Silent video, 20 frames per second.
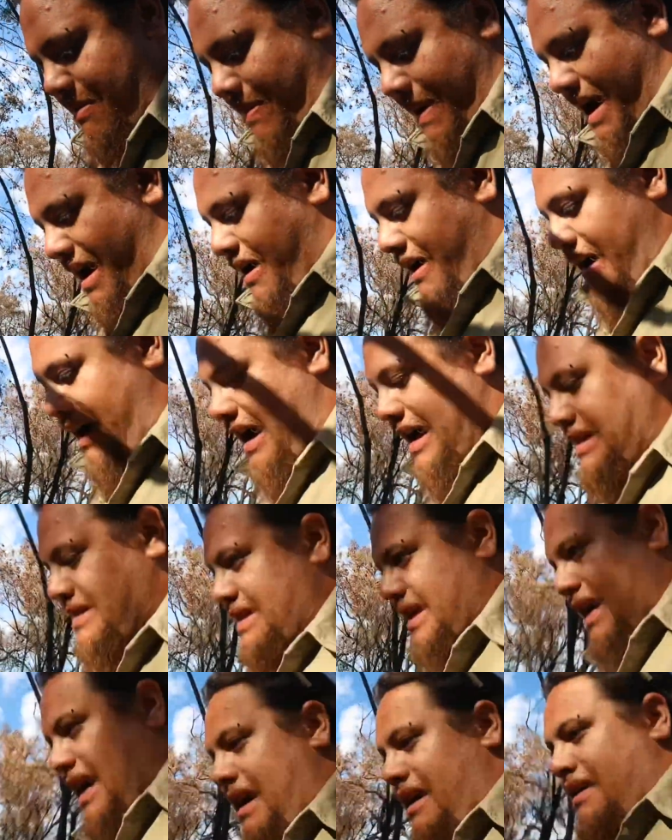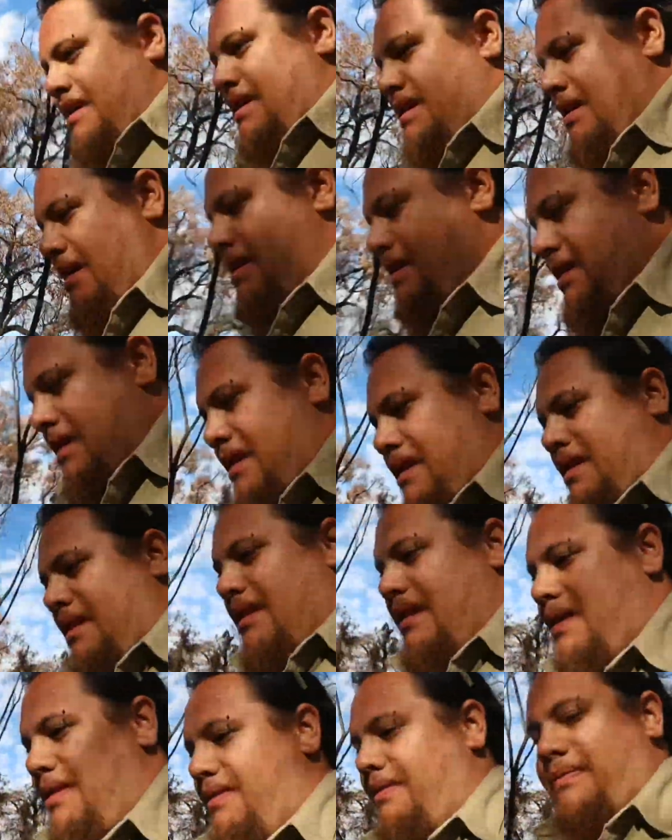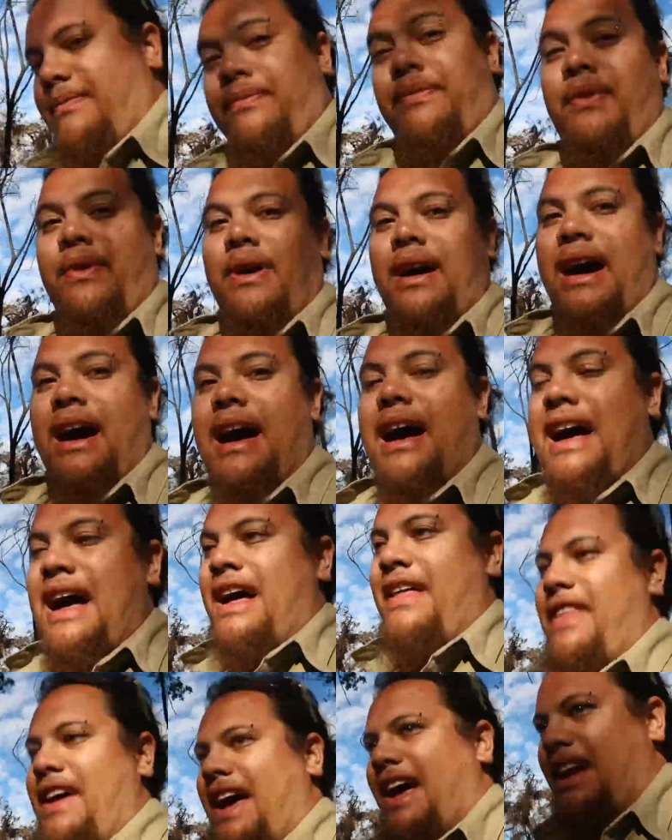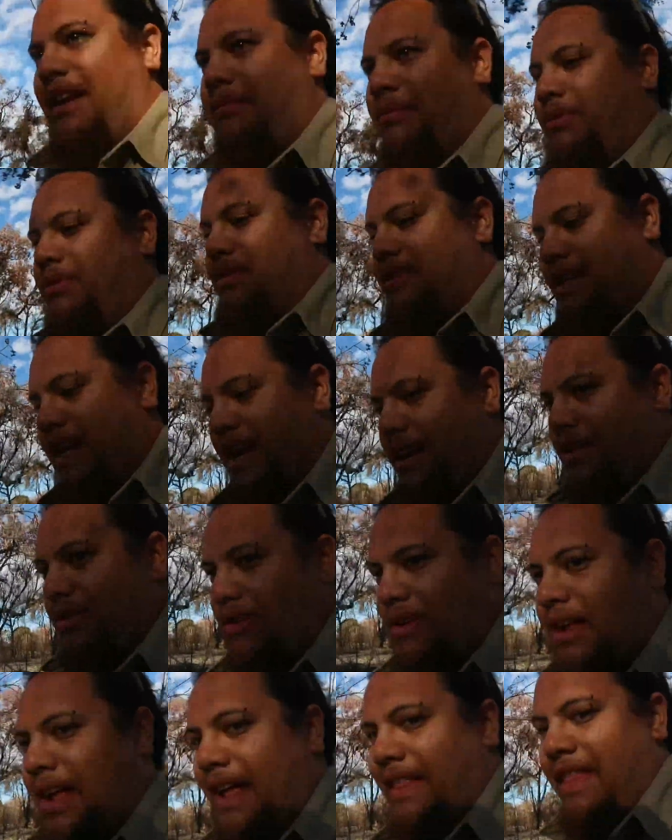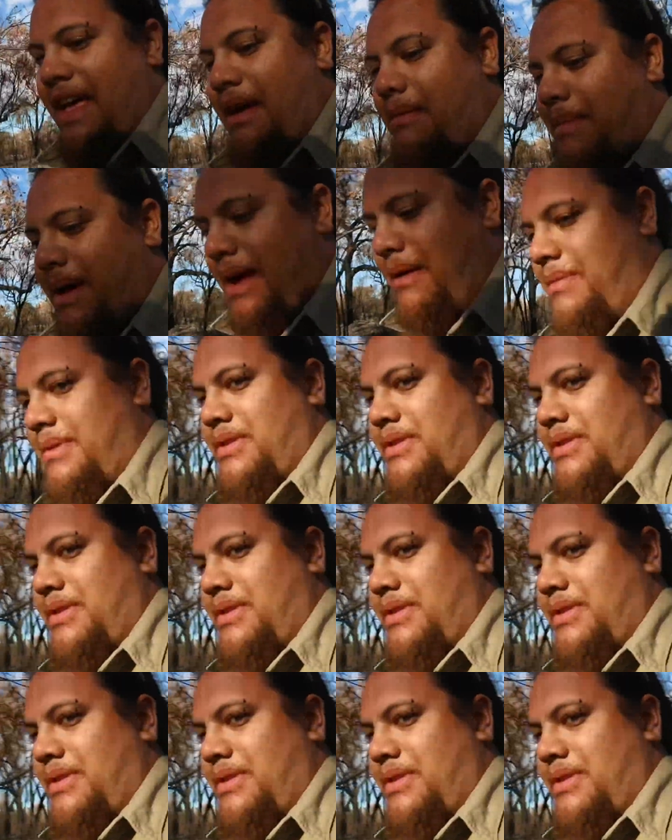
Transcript: our eyes out for other animals that look like they may be